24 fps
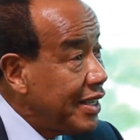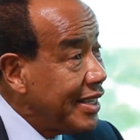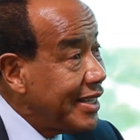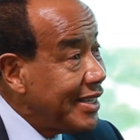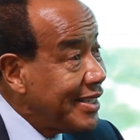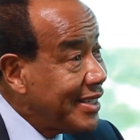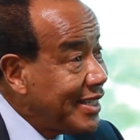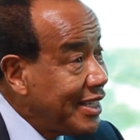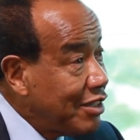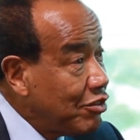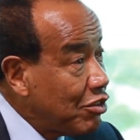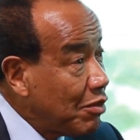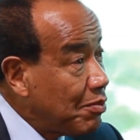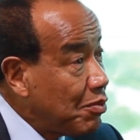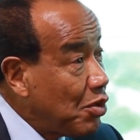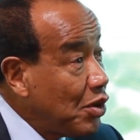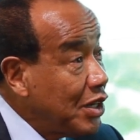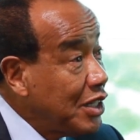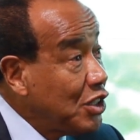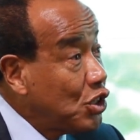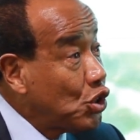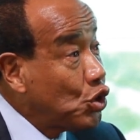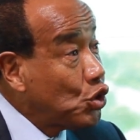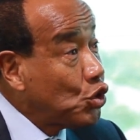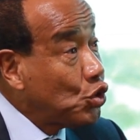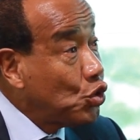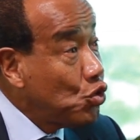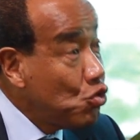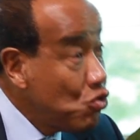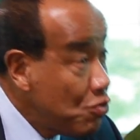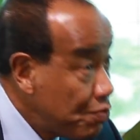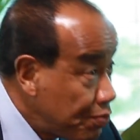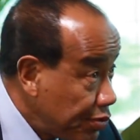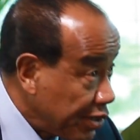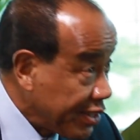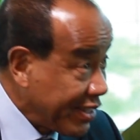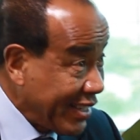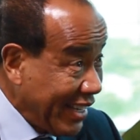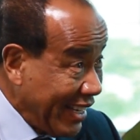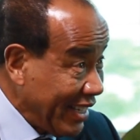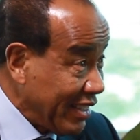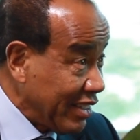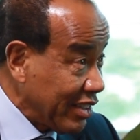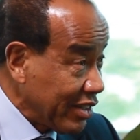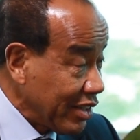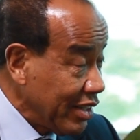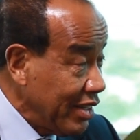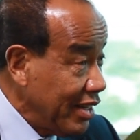
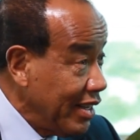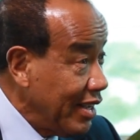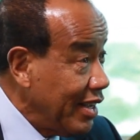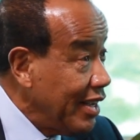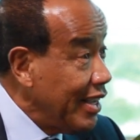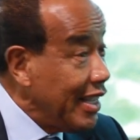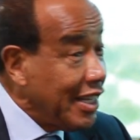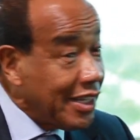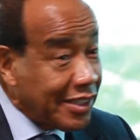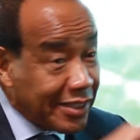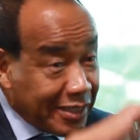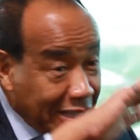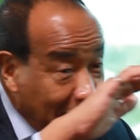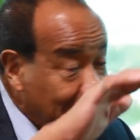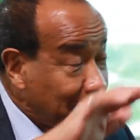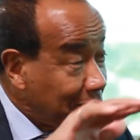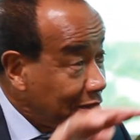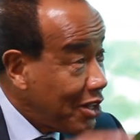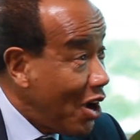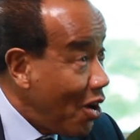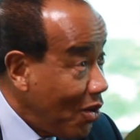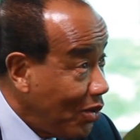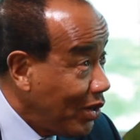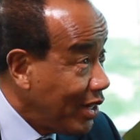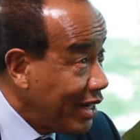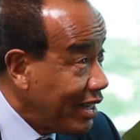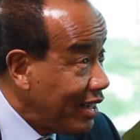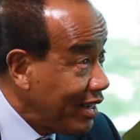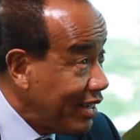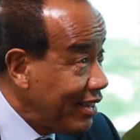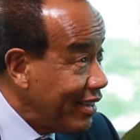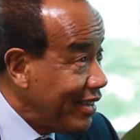0.2%. It stepped down, wow.